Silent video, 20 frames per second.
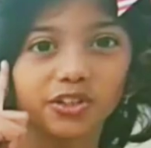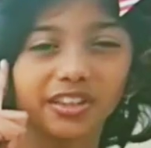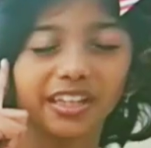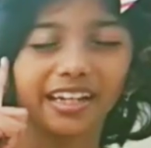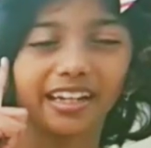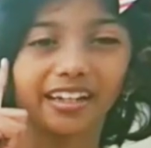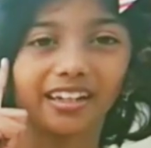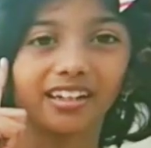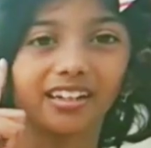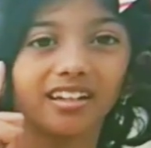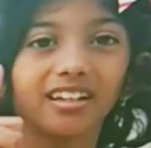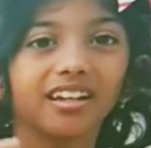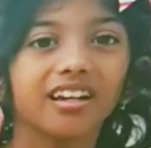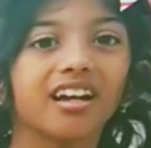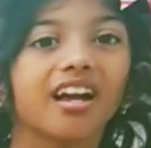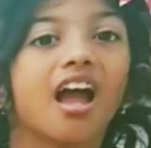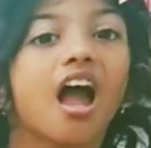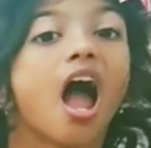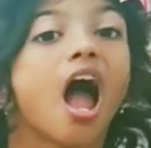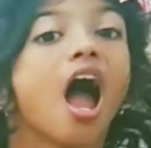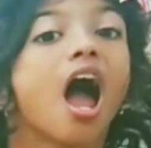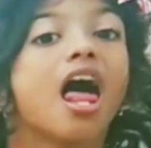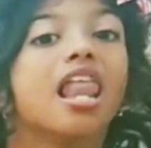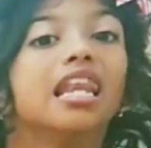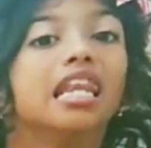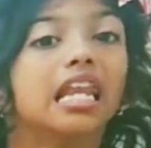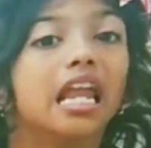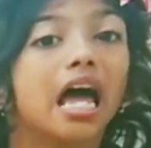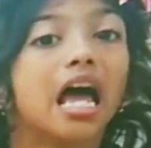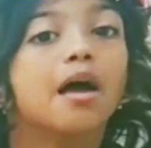you think.
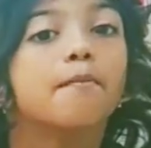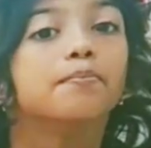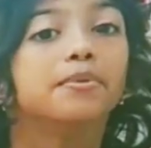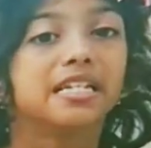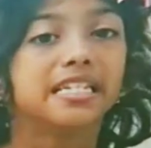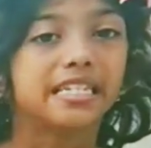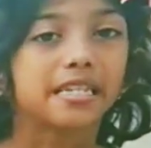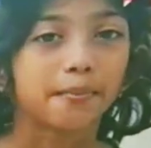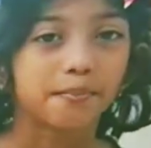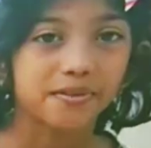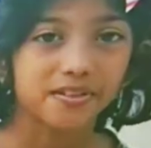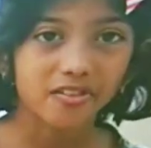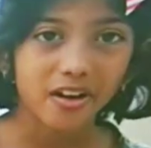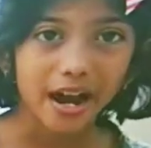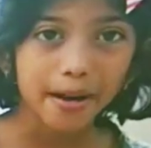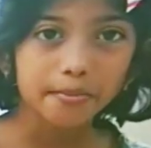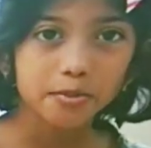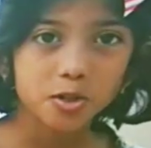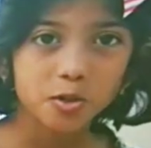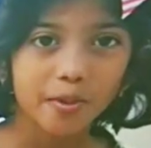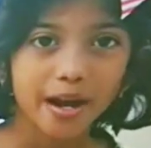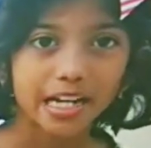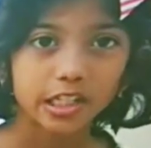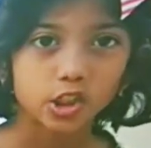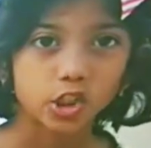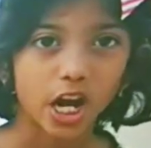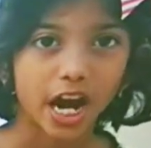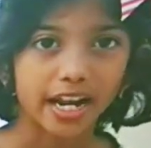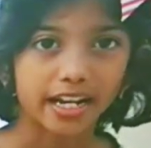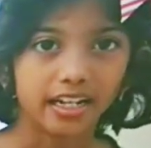Please subscribe to
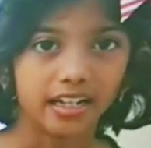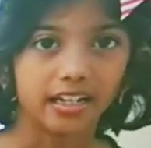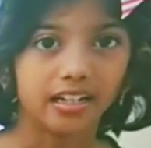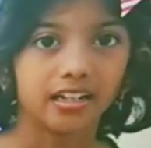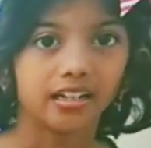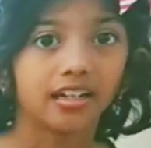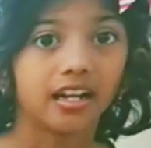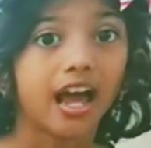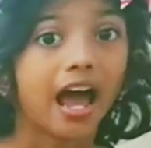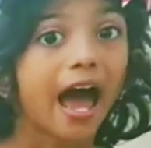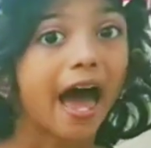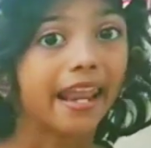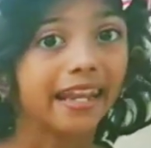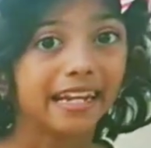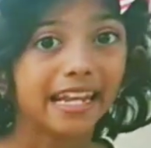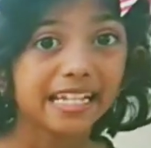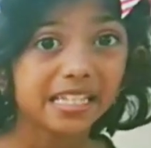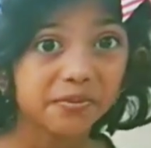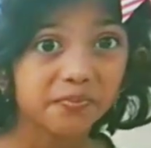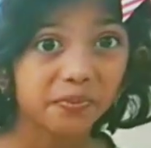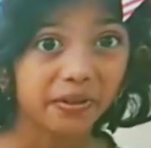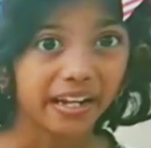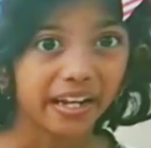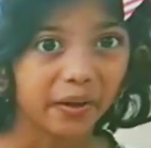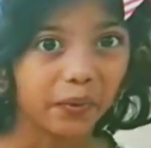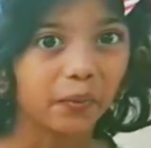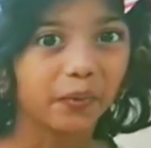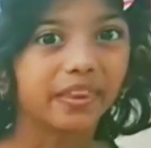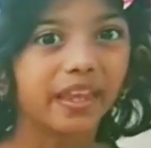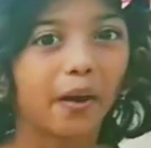my channel and let's
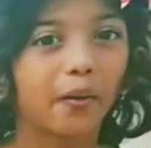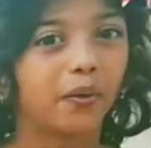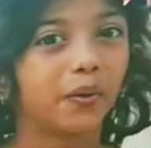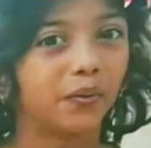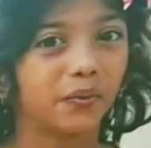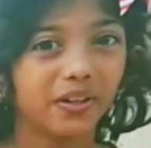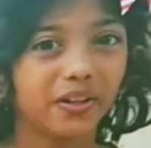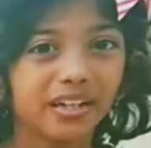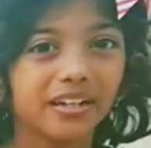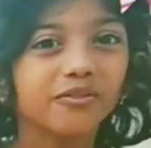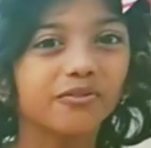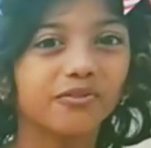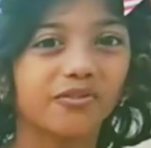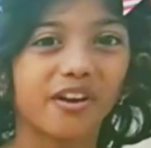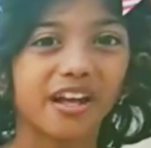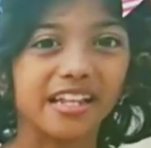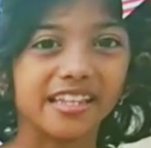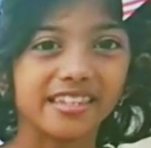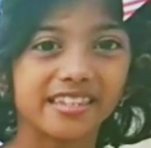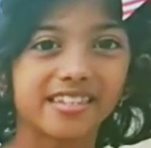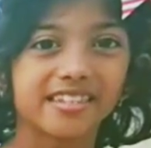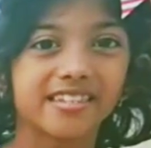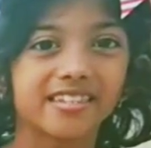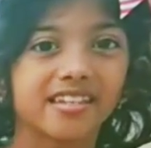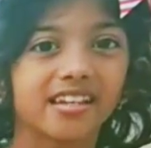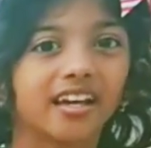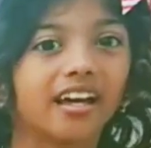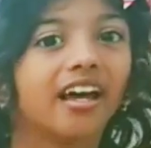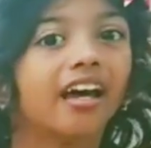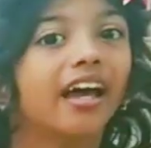play
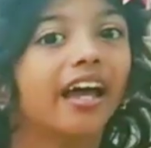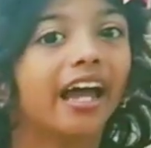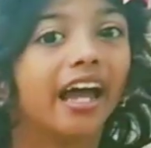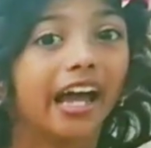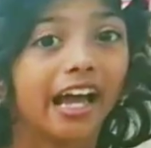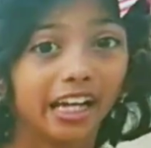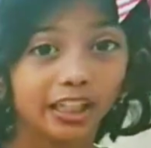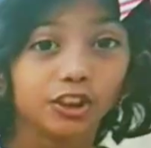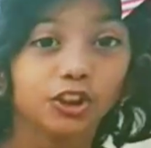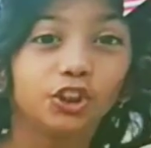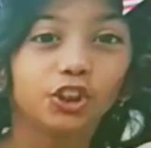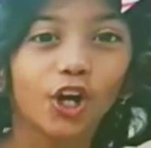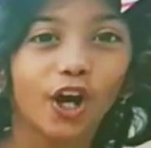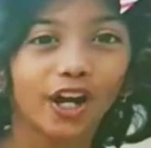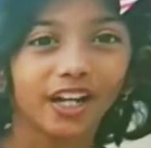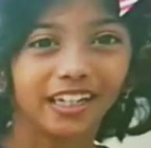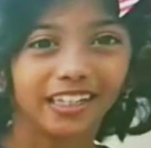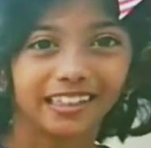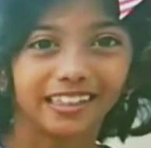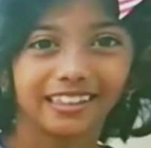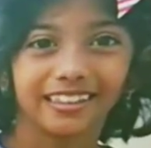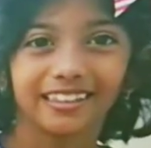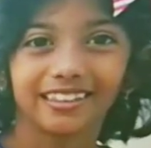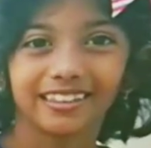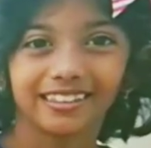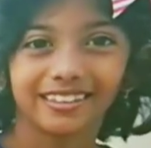friends. Enjoy!